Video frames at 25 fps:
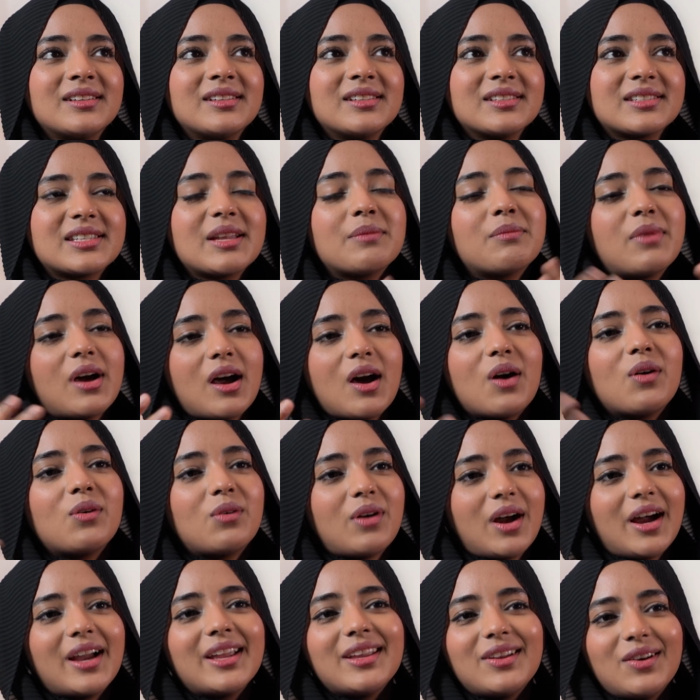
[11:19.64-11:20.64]
somehow
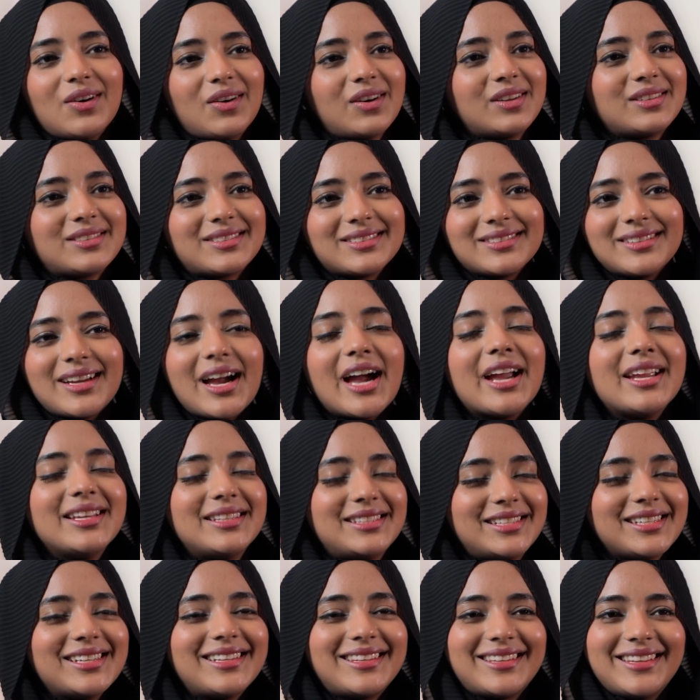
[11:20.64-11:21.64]
I
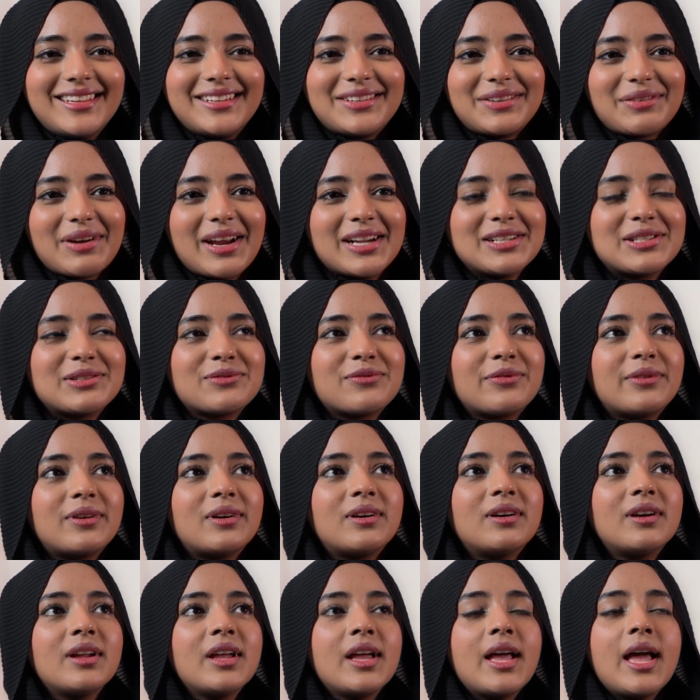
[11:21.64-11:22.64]
did the
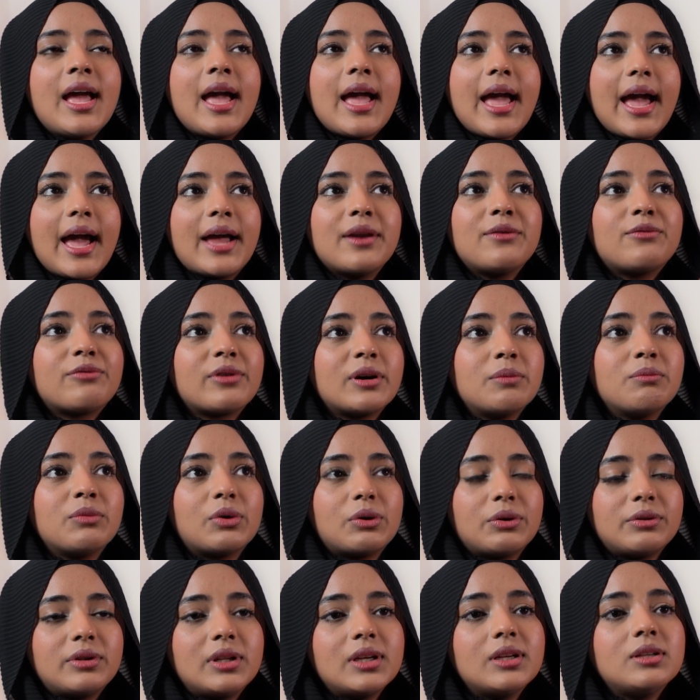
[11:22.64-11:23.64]
transfer, and from
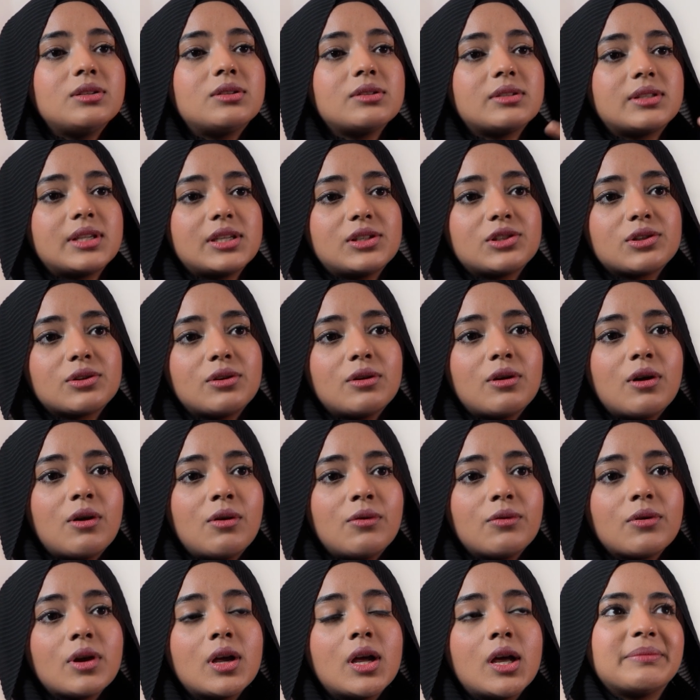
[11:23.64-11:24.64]
RUDN to
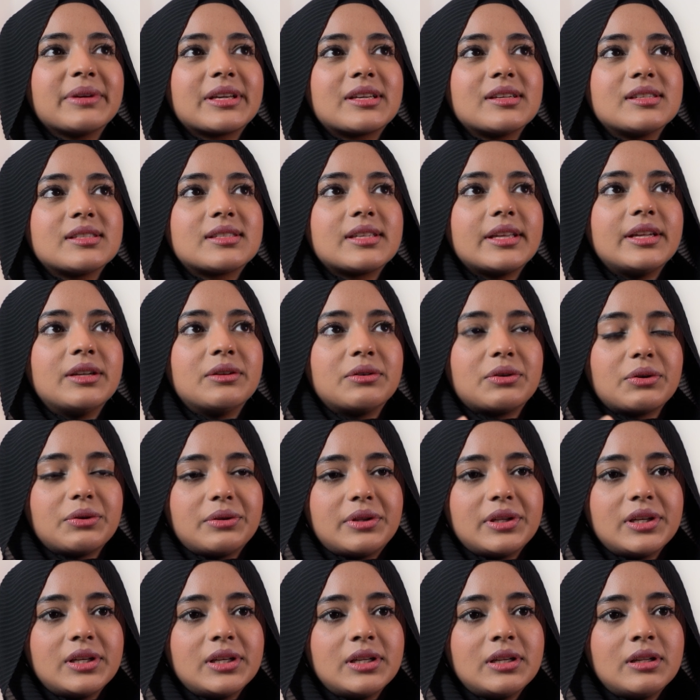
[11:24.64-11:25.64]
Sechenov, because in
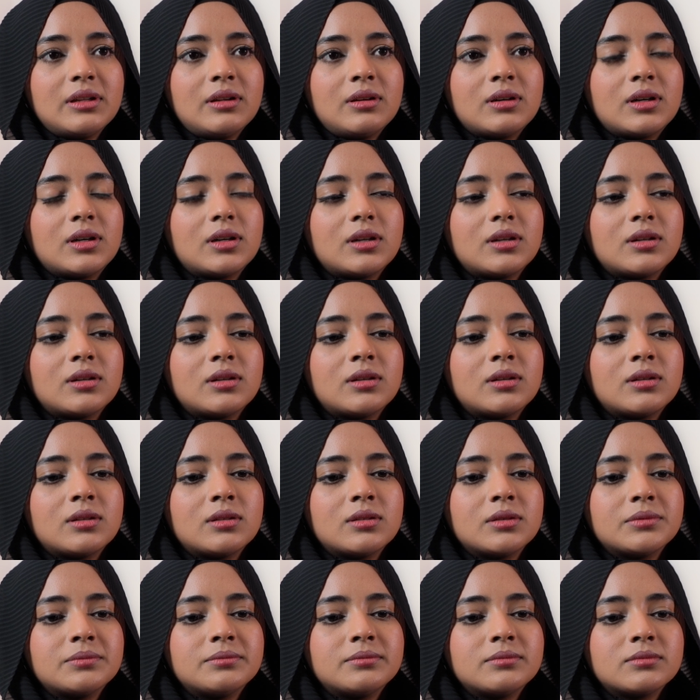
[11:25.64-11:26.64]

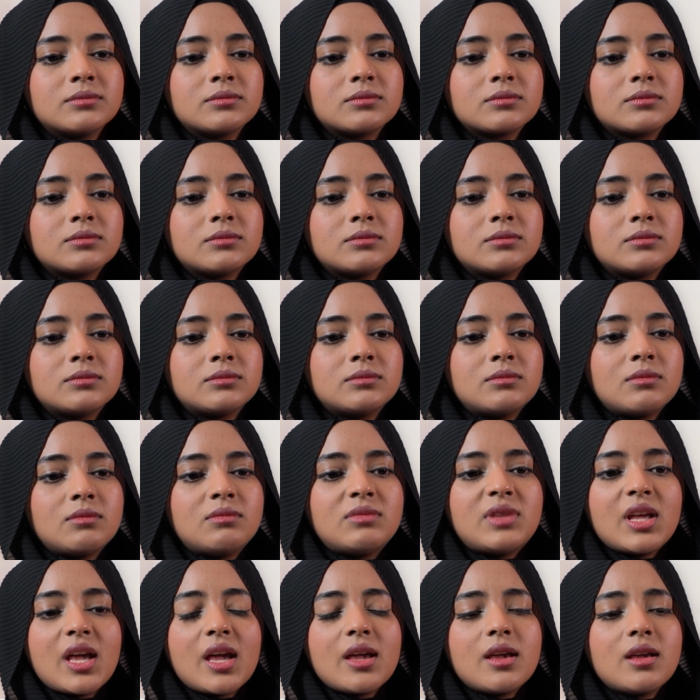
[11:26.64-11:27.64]
RUDN,
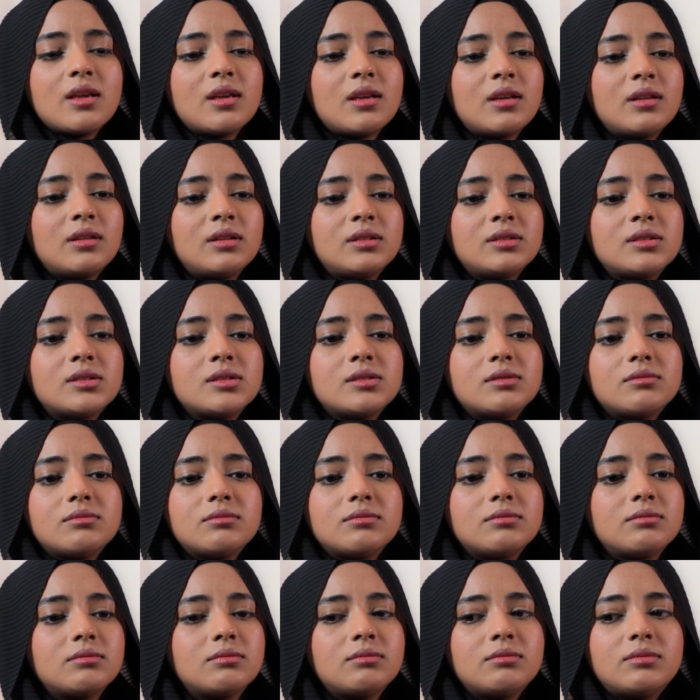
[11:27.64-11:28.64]
they
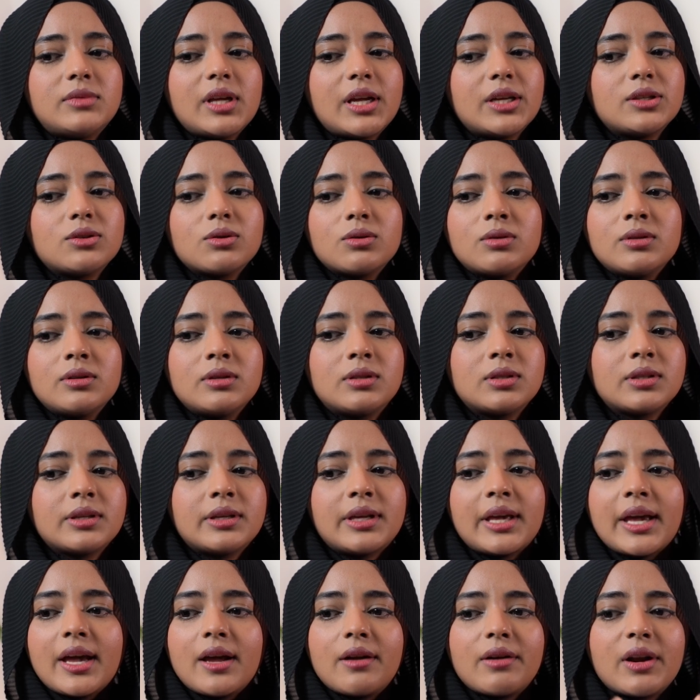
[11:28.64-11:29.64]
they don't
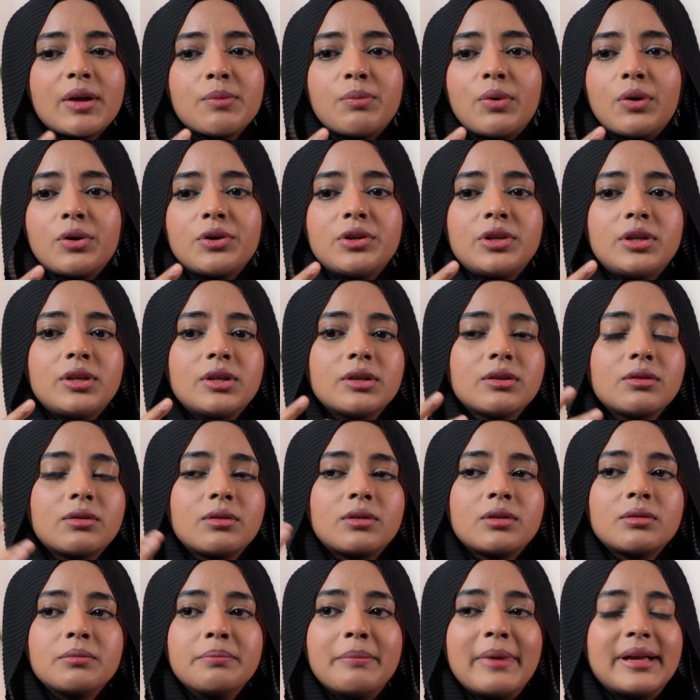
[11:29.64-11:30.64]
care about
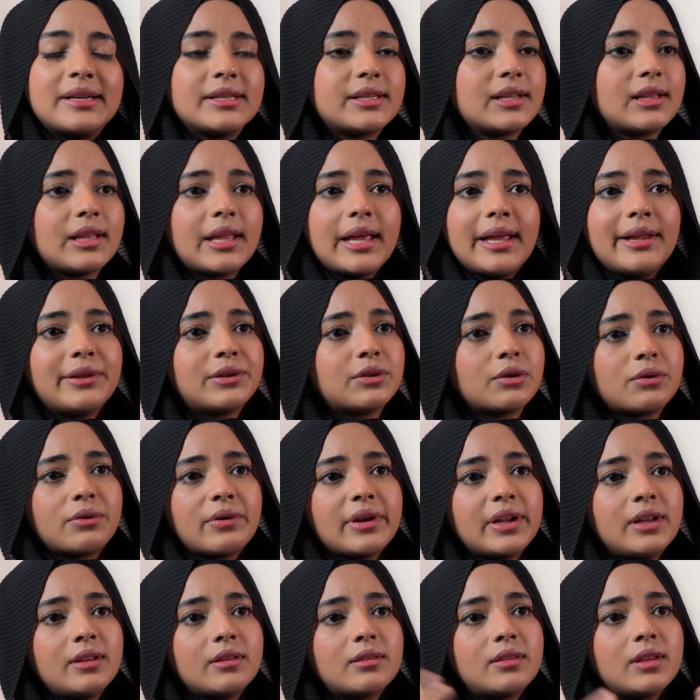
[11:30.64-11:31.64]
your mental health or
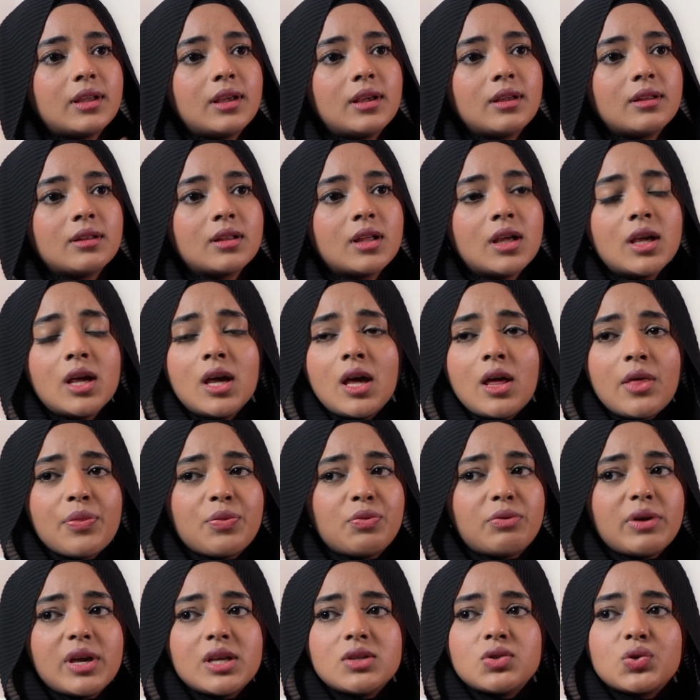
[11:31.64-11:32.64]
anything.
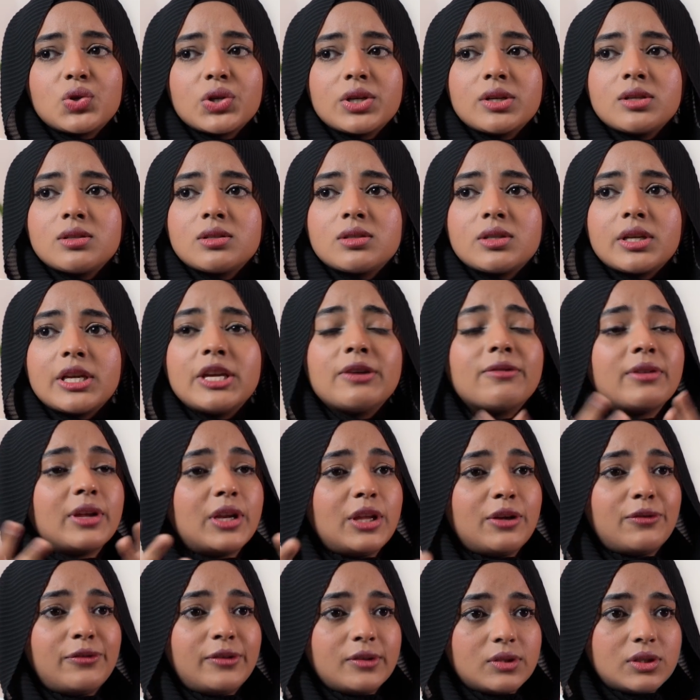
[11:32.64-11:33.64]
They just, even
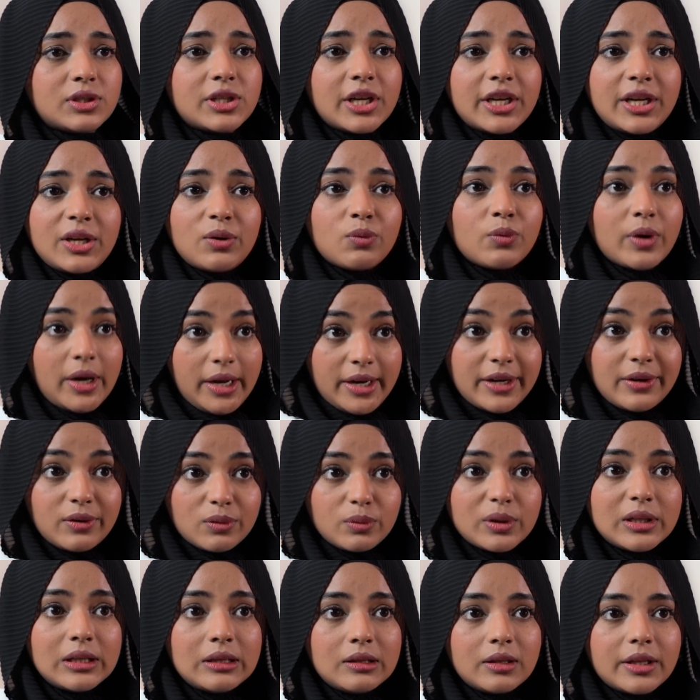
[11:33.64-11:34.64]
if you study very
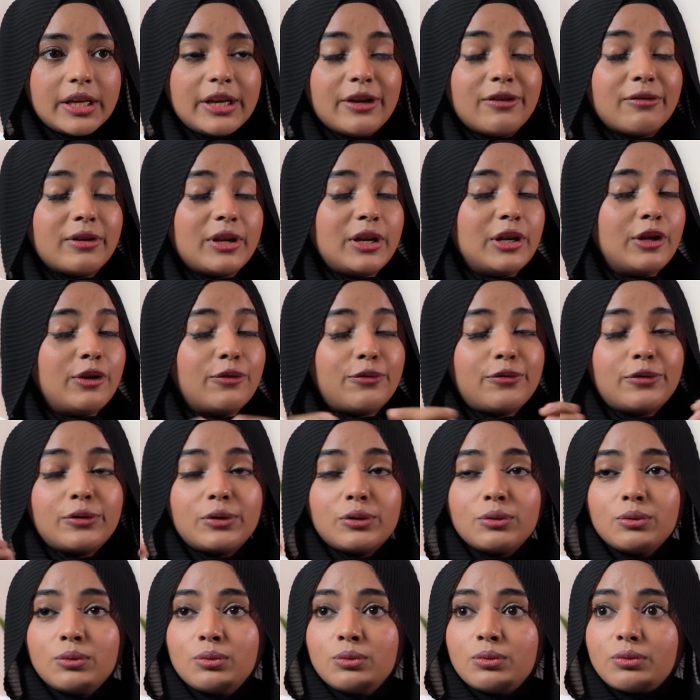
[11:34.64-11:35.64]
well, even if
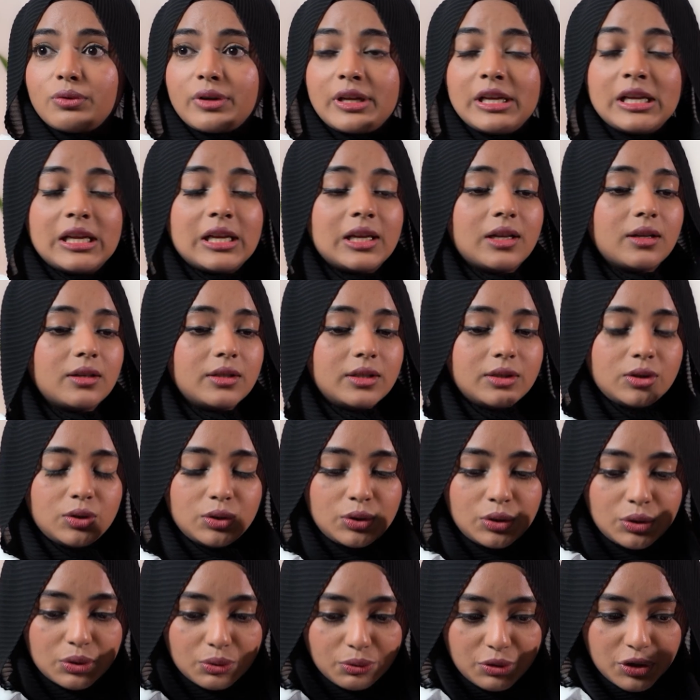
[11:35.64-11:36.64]
you really
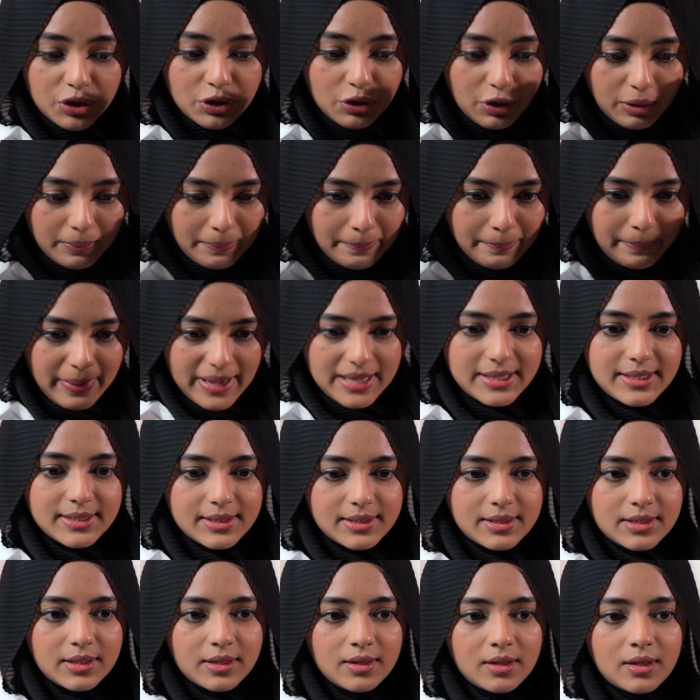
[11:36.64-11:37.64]
do your
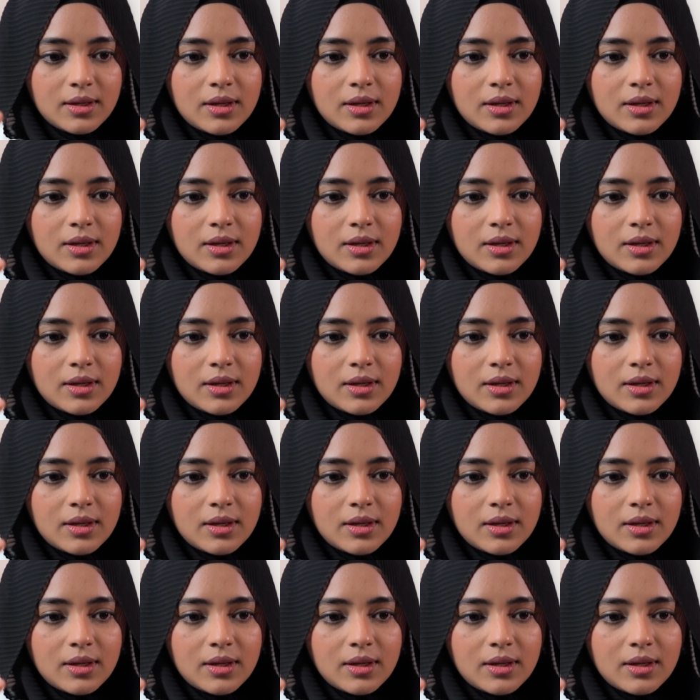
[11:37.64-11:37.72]
best,